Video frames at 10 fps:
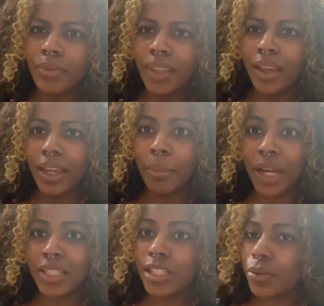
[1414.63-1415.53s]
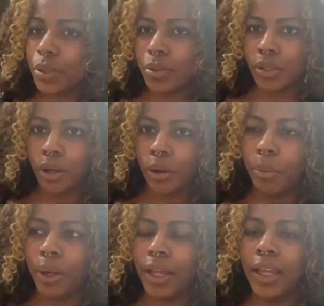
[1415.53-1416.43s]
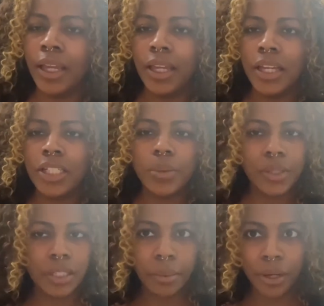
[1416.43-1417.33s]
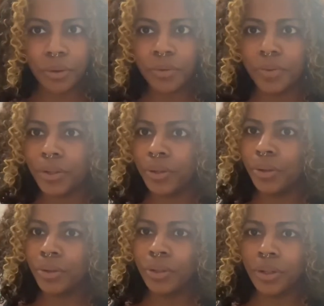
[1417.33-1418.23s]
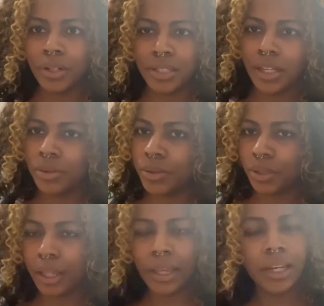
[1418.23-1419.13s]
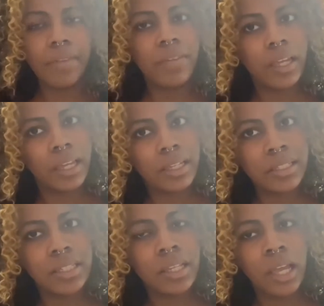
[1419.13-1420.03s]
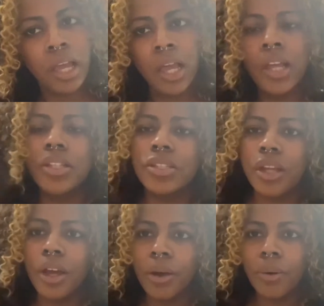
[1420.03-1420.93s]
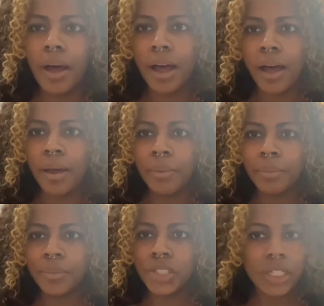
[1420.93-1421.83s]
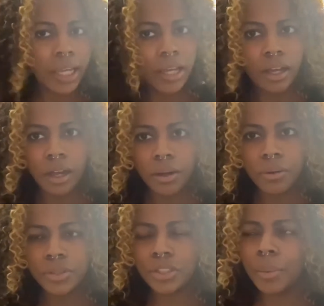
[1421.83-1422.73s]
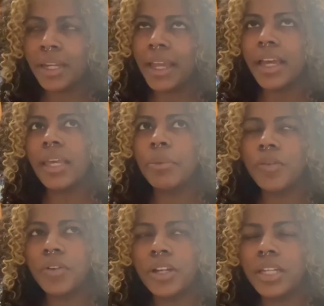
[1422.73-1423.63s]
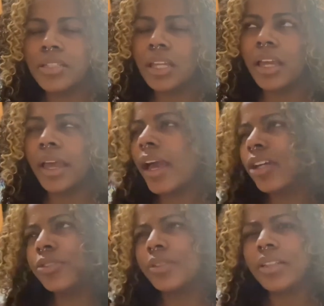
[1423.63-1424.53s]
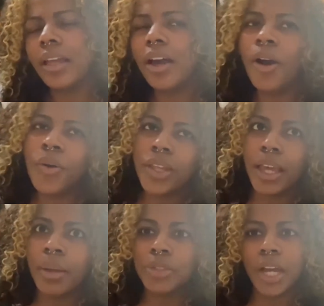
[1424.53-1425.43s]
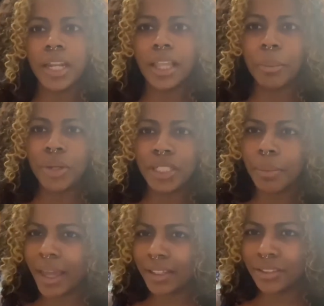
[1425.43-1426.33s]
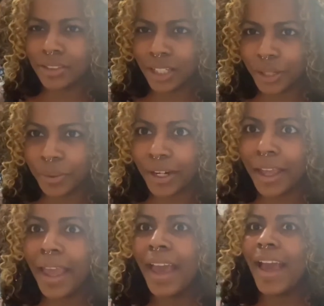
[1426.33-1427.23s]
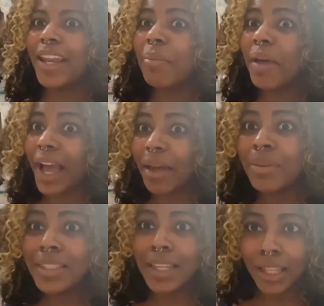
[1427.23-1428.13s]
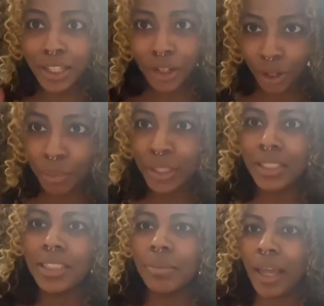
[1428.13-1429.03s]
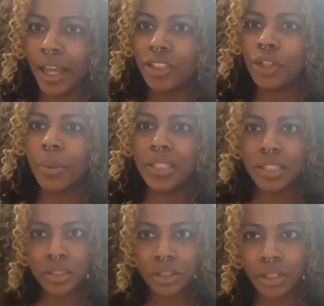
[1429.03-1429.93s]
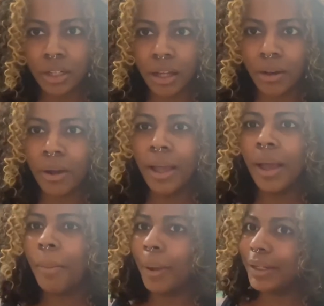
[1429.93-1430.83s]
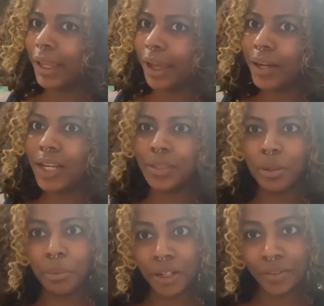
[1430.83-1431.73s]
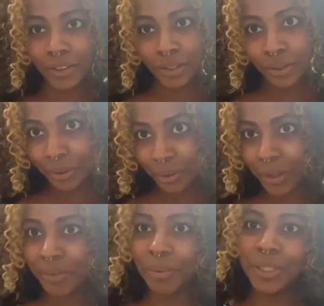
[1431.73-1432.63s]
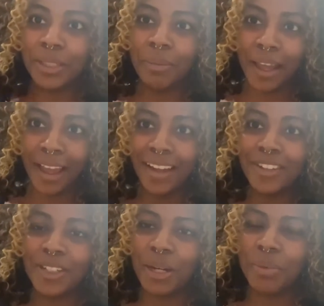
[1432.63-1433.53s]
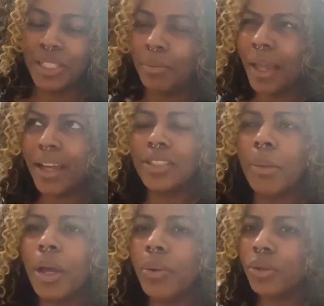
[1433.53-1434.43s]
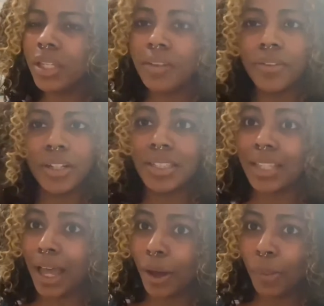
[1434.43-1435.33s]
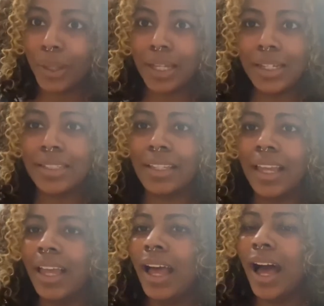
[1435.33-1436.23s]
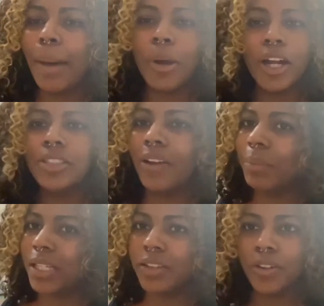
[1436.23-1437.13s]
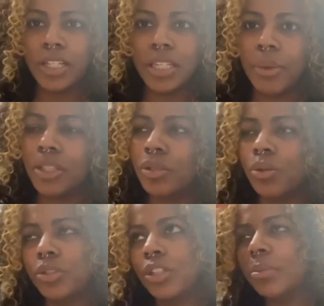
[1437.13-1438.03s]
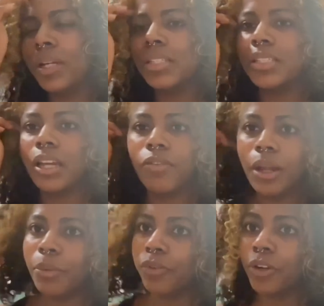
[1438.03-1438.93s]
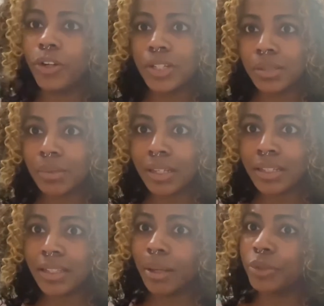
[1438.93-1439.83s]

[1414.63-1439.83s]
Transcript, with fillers: And my sister was supposed to go, but she works in the medical field. You know, their schedules are like in advance. So um, she can't go. So my dad came over and he's like casually like, oh yeah, I'm trying to like push it back till January. And I'm like, I've been telling y'all to push this back so my sister could go. But now that it's gonna benefit you if we push it back, you're trying to push it back. So I'm like, well, you need to figure this out because I'm already driving myself crazy about this whole trip because it's like right before Christmas and I'm